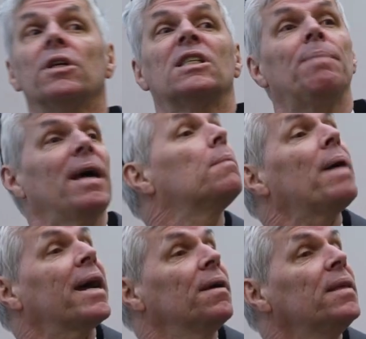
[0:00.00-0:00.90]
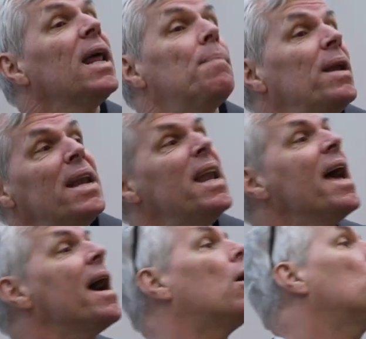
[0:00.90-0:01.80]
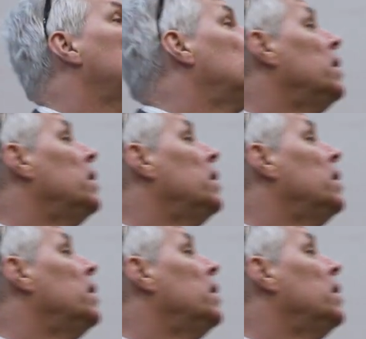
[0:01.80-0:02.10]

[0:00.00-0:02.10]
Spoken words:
to spend back in the day, but now